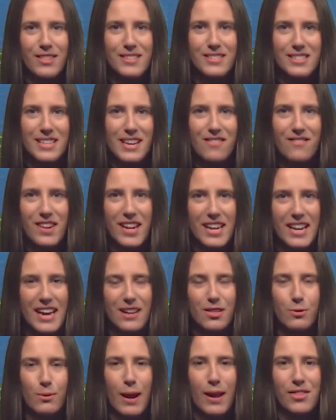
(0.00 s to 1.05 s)
this evening
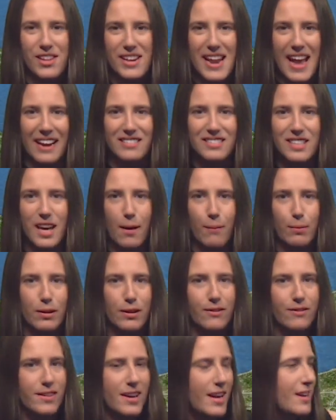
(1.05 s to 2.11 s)
and throughout the next couple
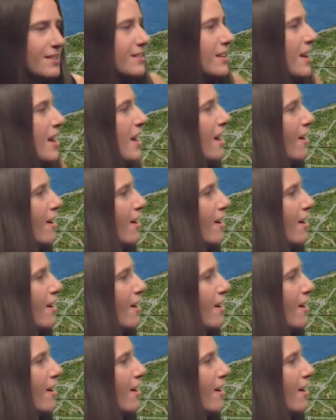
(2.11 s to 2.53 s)
of days.